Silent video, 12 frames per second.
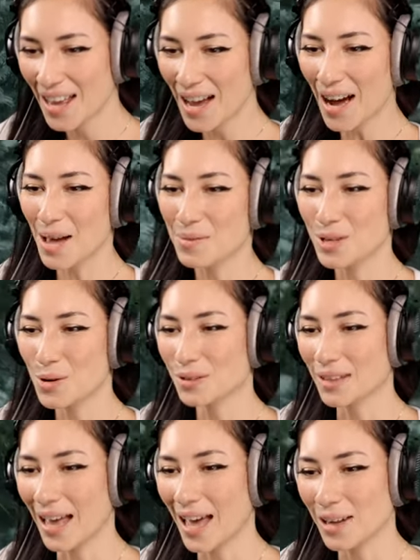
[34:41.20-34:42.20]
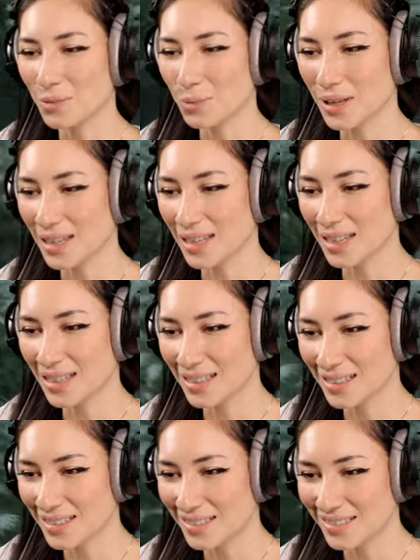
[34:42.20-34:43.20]
I'm so glad we
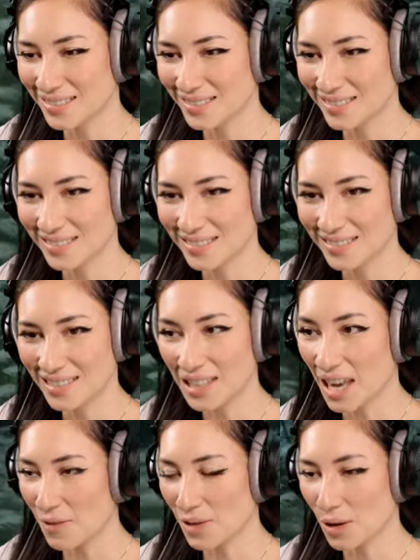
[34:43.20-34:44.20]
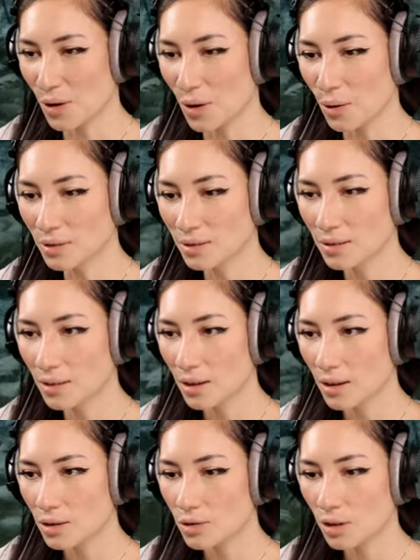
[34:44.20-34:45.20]
gave it a go.
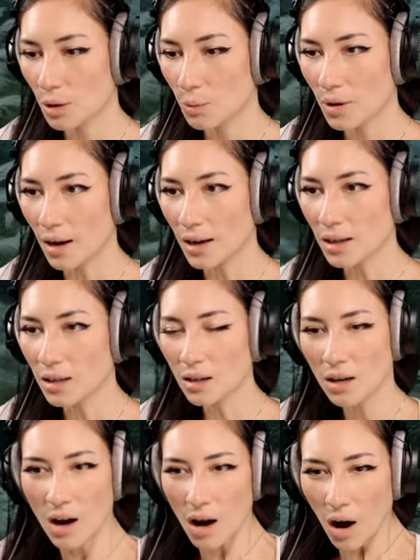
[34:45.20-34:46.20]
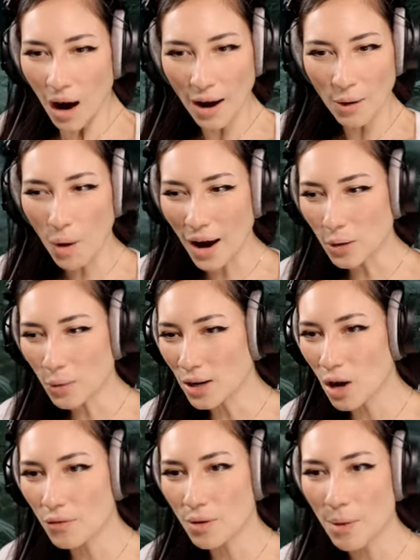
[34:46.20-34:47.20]
So can we hide here? I why do I
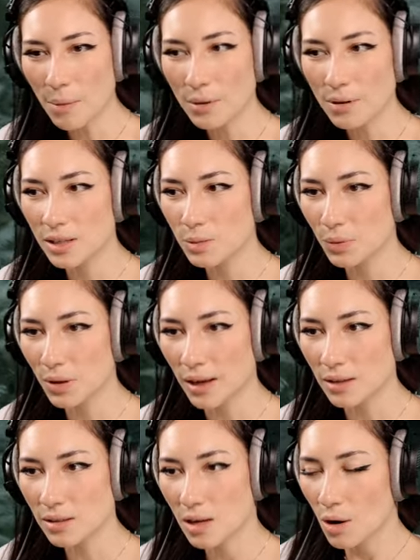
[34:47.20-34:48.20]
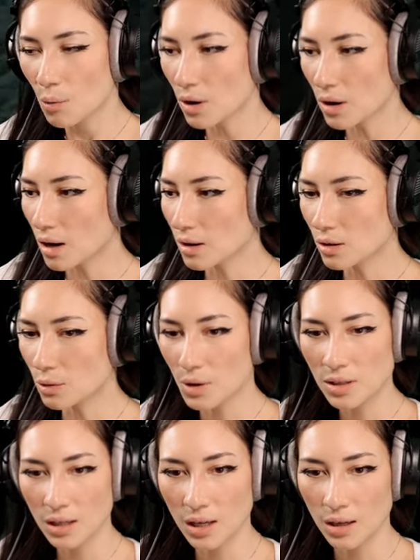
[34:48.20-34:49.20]
not remember this place? Where are you? Where's
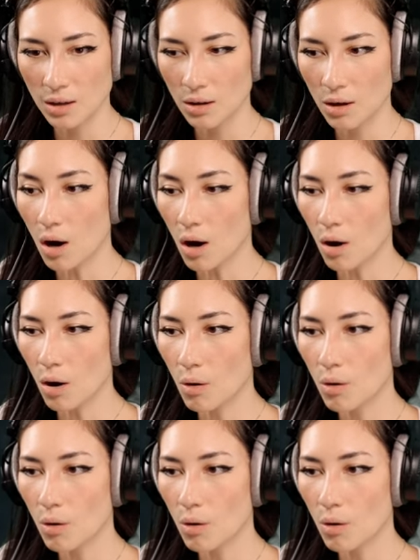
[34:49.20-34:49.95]
the kid? Uh-oh.